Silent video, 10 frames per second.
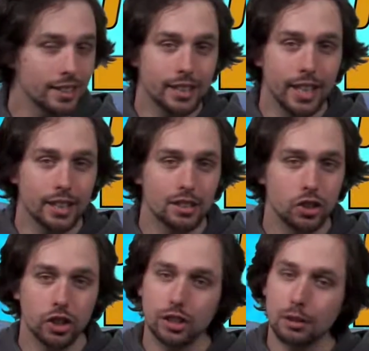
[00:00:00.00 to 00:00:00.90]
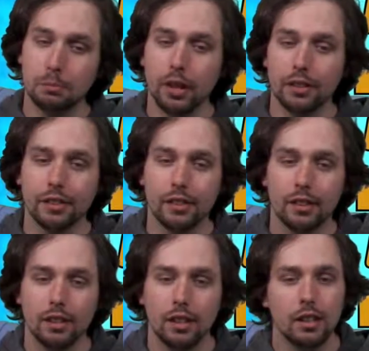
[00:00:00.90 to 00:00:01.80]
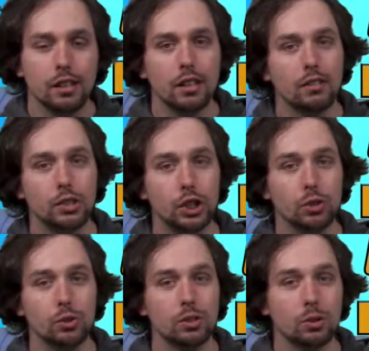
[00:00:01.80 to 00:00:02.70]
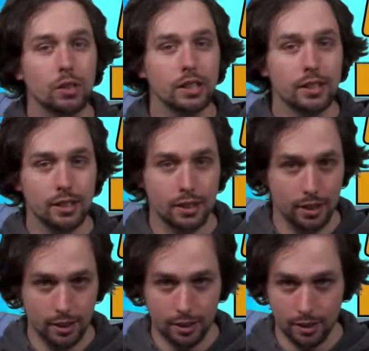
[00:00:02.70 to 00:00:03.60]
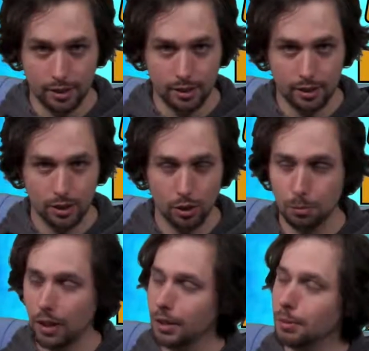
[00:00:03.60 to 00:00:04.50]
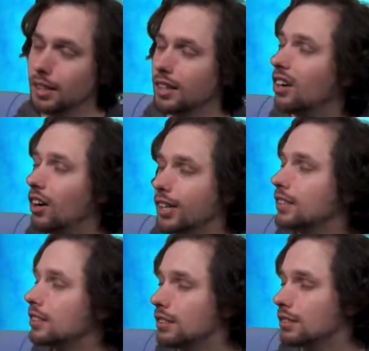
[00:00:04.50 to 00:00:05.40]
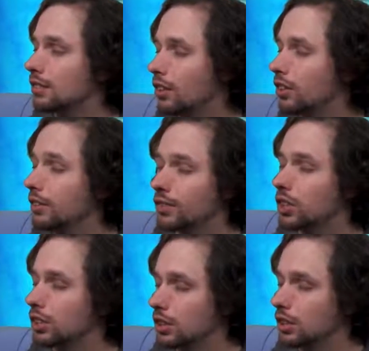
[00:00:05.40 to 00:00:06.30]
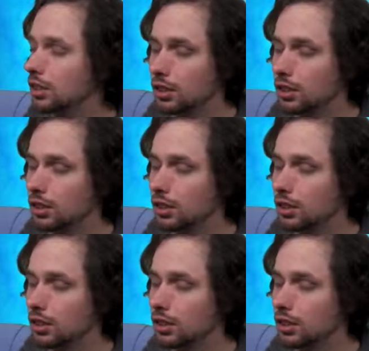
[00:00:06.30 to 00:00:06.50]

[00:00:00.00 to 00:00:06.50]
Not a date, just a month. Of June 2016. So it'll probably be like August 31st.